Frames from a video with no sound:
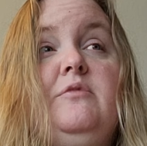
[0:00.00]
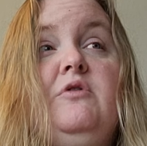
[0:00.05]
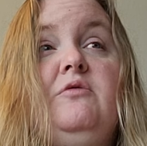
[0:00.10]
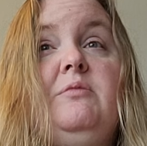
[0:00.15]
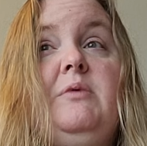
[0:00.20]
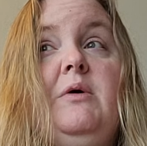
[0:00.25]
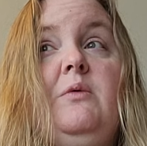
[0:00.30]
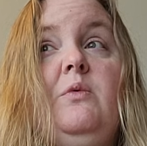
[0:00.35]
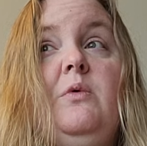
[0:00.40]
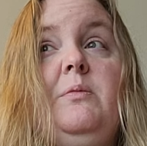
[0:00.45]

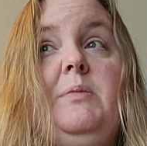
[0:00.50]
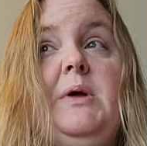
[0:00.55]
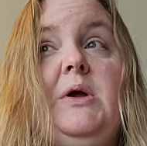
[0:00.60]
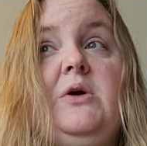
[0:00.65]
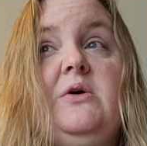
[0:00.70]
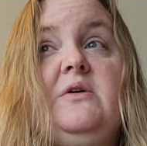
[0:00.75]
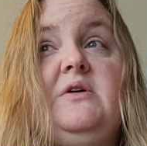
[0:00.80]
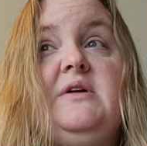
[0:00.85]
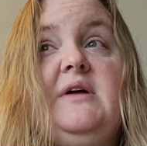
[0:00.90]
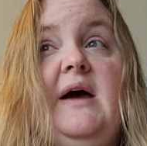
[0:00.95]
movement will be
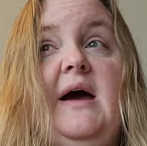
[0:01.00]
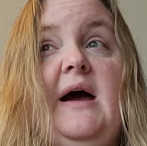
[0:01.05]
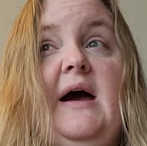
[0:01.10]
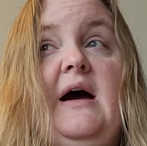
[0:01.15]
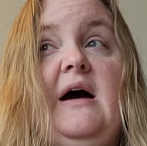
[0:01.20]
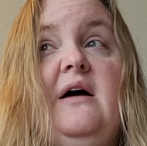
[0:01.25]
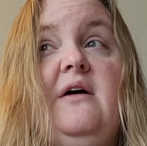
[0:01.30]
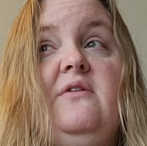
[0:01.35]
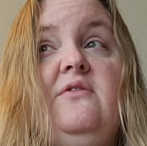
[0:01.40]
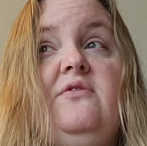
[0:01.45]
good to
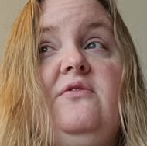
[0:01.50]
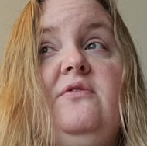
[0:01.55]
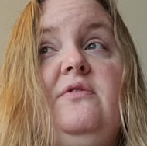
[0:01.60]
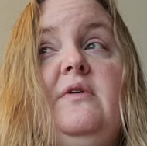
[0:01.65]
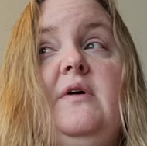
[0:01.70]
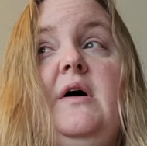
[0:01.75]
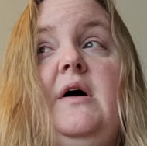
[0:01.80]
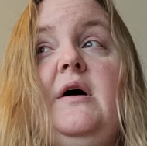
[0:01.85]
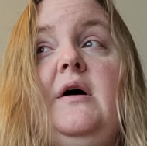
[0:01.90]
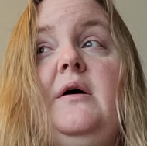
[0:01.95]
have
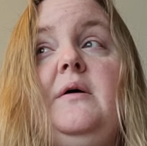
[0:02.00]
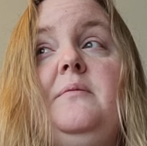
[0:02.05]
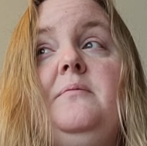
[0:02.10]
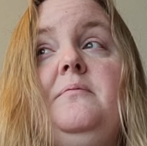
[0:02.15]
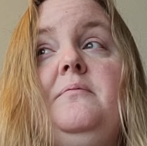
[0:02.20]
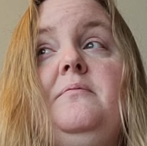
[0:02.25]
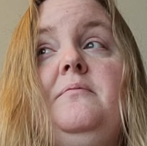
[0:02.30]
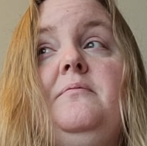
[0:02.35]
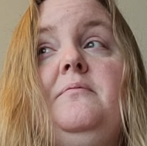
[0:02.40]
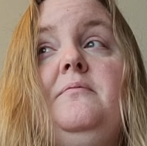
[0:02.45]
um,
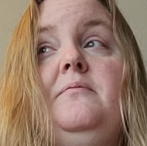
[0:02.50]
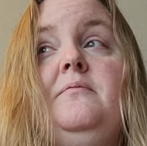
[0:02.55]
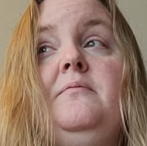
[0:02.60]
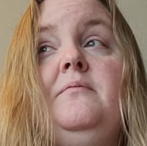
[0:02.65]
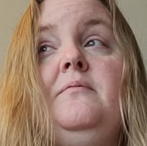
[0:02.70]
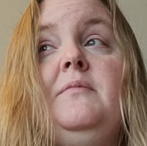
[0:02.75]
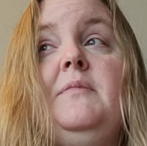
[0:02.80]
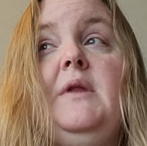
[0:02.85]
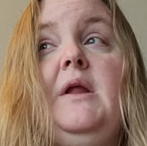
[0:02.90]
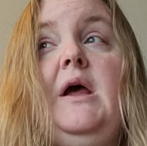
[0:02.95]

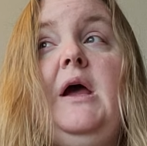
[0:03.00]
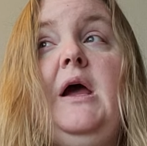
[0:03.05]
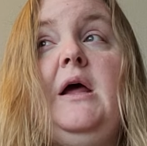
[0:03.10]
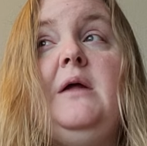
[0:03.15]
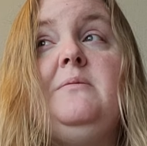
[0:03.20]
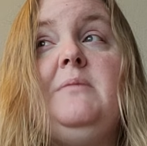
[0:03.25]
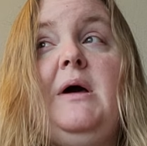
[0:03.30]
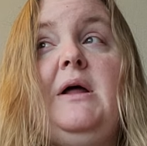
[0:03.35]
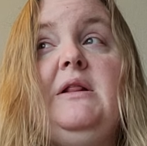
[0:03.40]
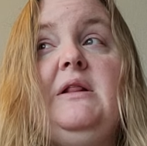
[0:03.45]
in
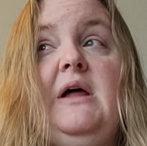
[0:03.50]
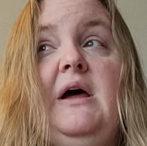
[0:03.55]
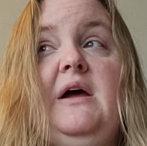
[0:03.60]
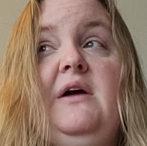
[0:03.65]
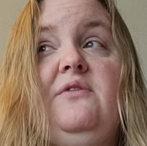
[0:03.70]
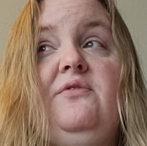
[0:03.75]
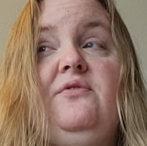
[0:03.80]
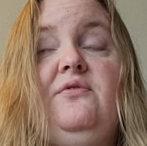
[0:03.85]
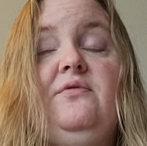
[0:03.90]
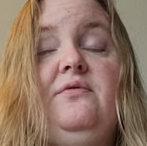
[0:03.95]
my
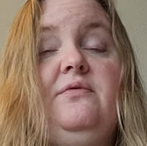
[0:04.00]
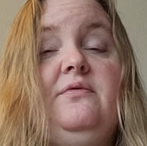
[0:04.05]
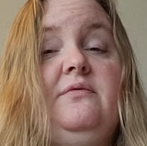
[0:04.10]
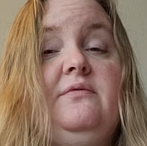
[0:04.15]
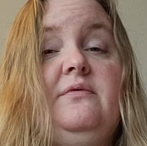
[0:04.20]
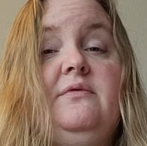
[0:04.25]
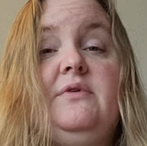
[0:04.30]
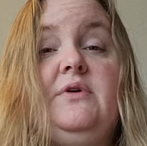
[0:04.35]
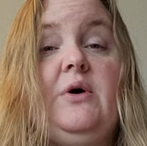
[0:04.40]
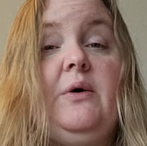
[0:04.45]
life
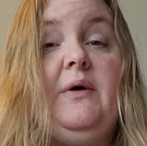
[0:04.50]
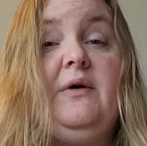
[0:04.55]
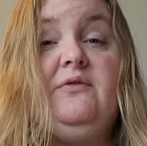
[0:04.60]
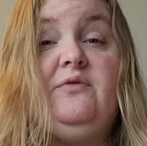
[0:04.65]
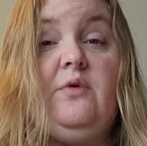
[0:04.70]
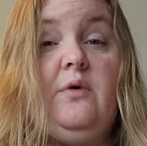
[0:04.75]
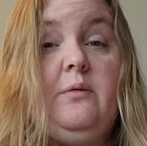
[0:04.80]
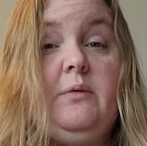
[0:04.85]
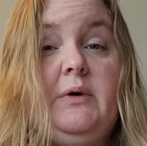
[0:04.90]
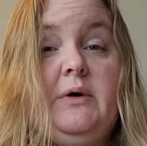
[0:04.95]
going
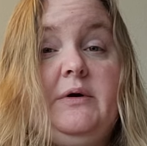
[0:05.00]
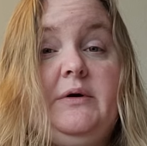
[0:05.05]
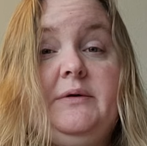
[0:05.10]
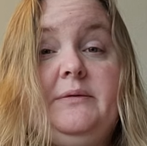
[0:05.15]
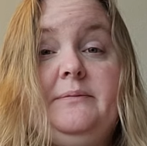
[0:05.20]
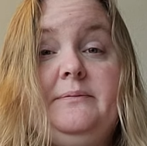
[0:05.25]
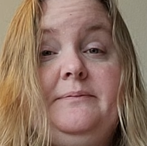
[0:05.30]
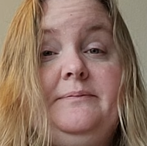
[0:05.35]
forward.